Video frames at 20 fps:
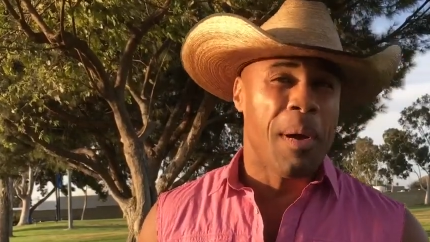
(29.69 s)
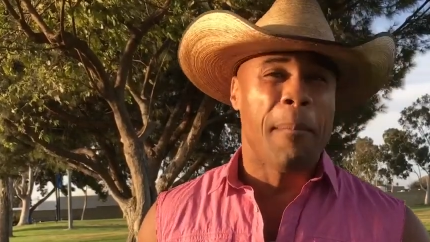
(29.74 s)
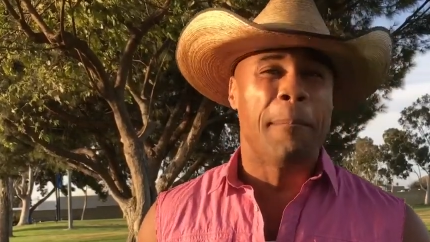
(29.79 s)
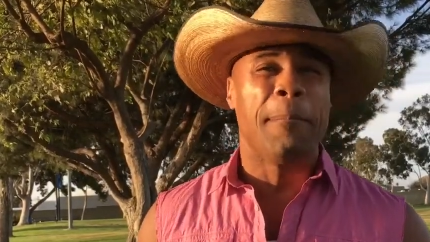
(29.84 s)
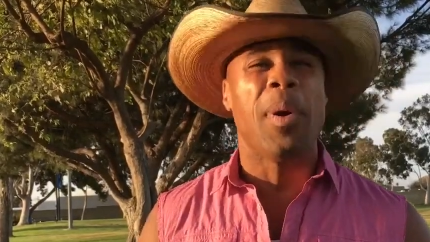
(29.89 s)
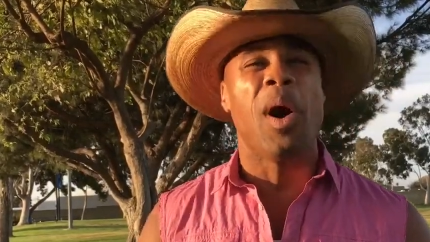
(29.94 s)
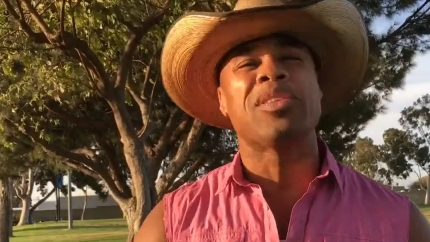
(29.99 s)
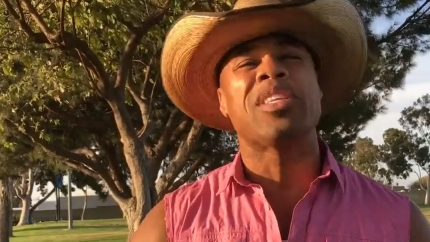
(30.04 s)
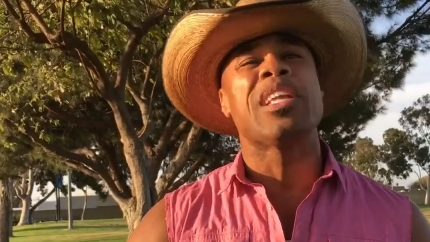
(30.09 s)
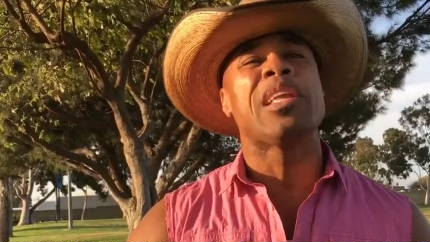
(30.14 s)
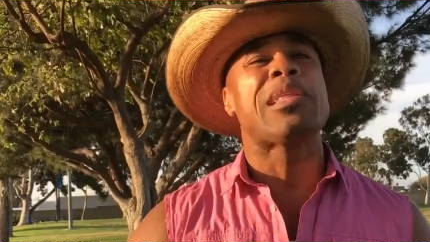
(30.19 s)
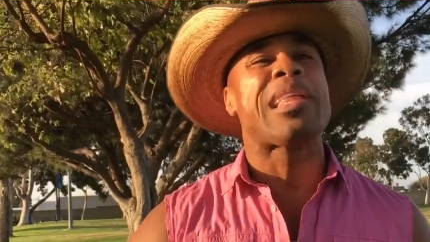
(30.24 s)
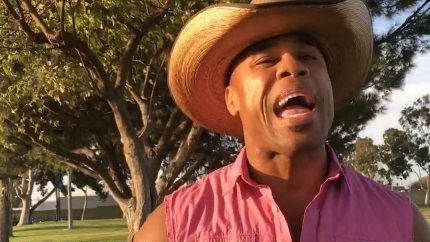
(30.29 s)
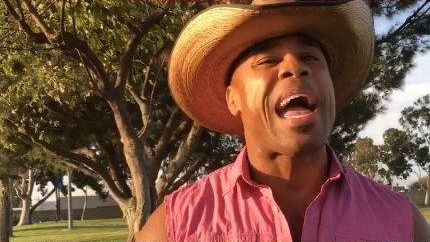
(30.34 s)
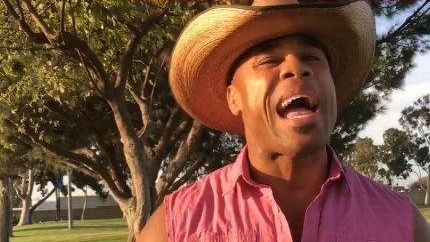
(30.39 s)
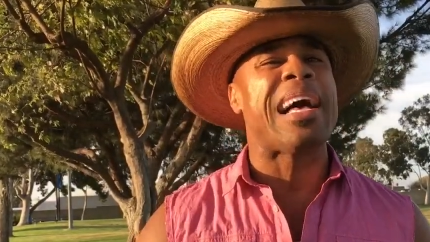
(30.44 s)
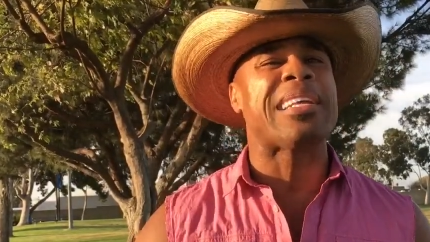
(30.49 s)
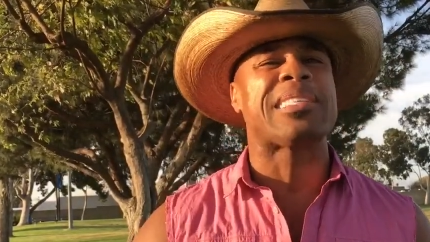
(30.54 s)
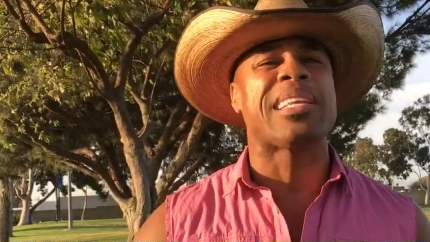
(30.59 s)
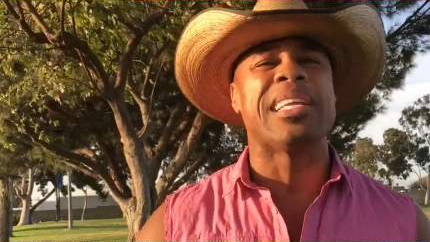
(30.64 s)

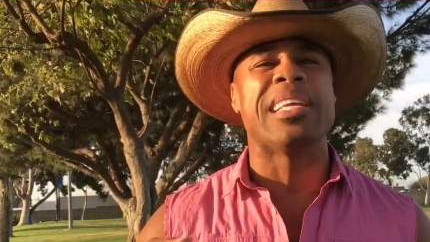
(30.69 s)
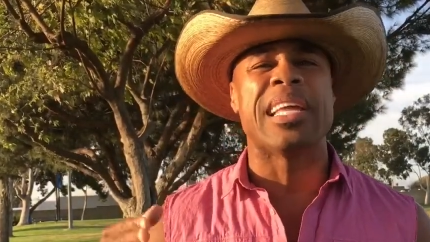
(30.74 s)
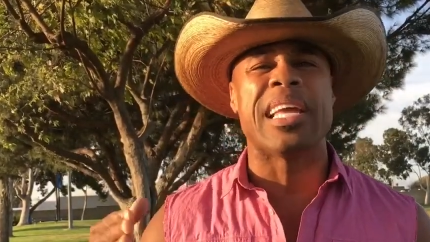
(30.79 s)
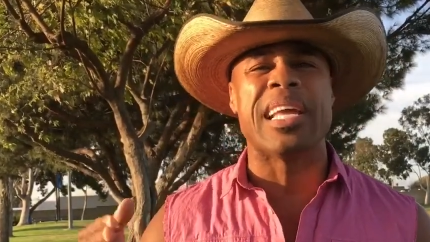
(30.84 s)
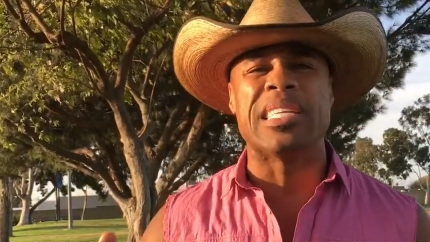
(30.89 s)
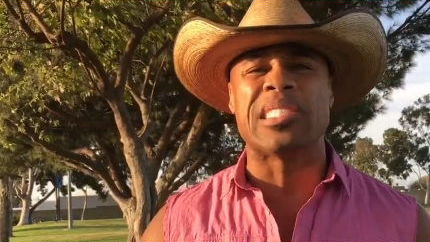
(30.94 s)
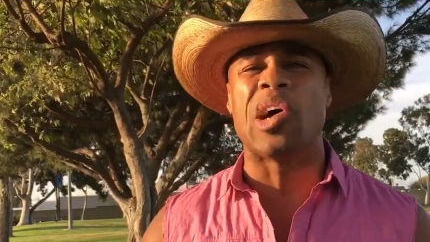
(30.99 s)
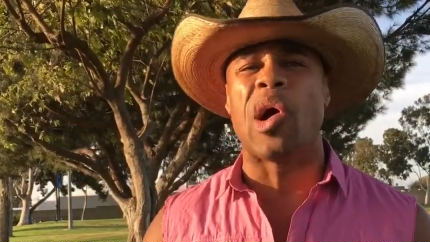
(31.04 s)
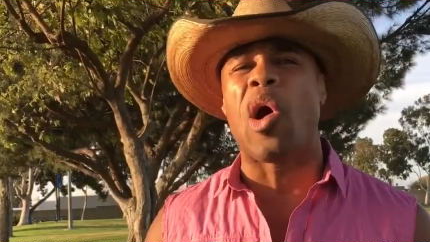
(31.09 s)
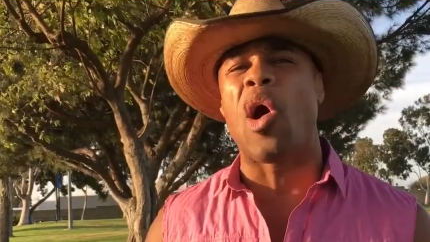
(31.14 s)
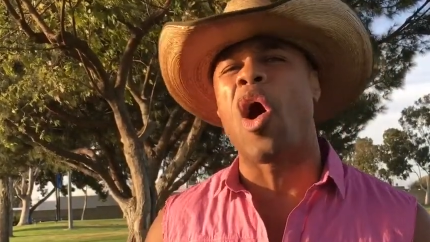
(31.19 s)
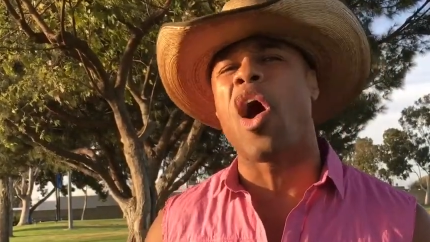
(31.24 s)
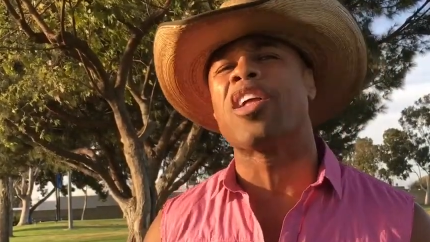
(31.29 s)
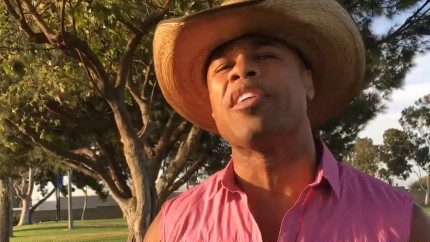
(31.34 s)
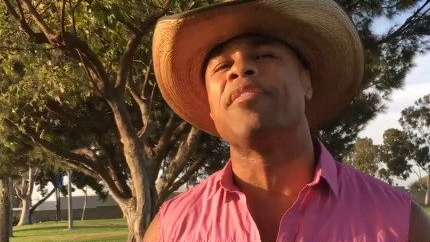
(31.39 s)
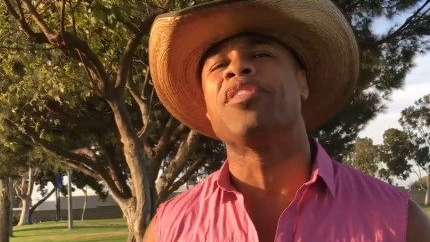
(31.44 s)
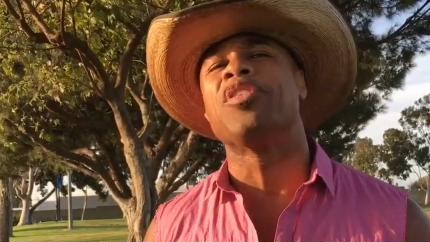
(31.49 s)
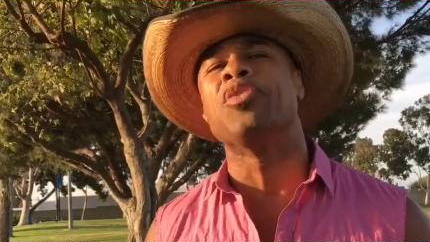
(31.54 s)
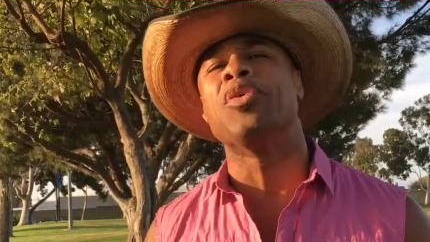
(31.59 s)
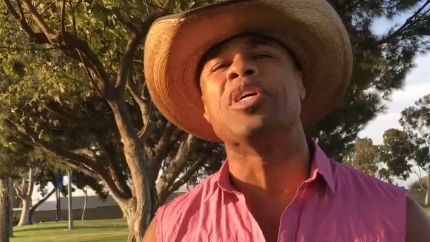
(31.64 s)
Multitasking is the art
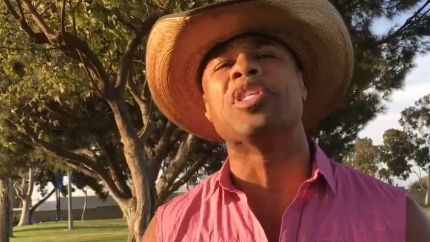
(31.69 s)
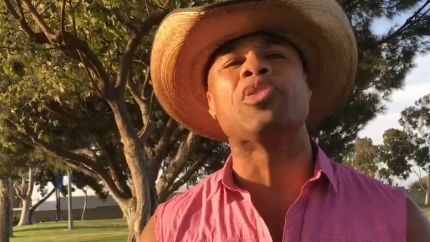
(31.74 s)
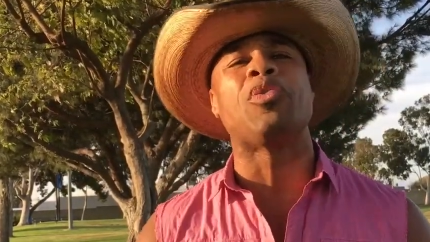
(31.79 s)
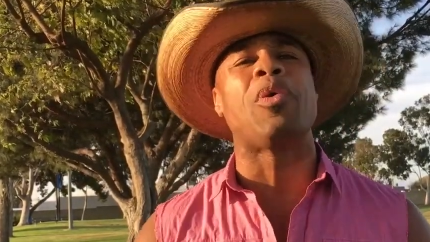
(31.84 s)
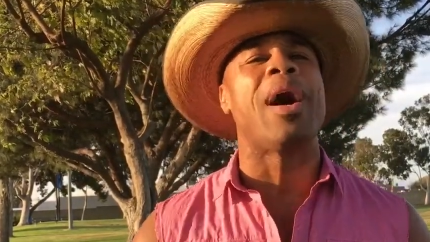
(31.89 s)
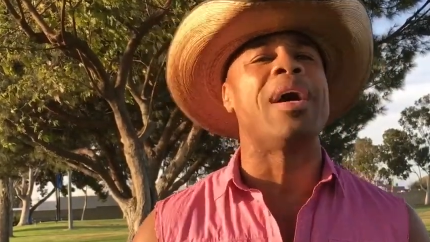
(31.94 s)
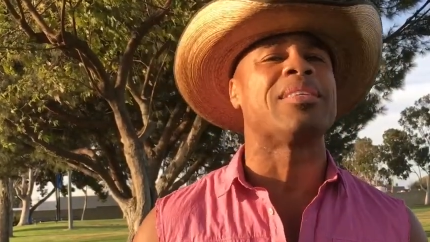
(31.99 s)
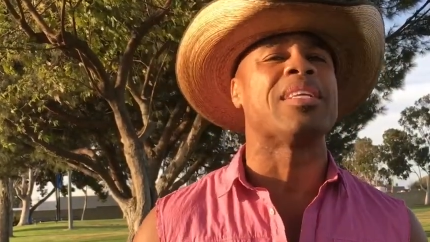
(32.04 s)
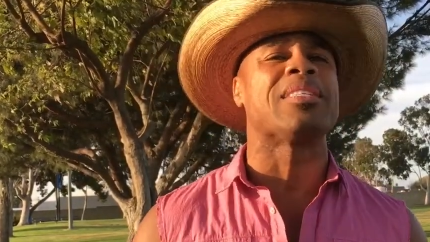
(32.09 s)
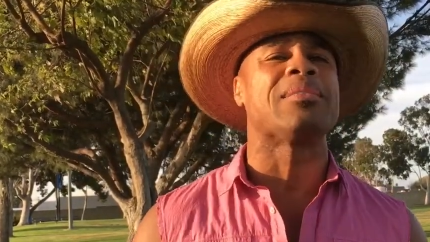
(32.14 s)
of doing twice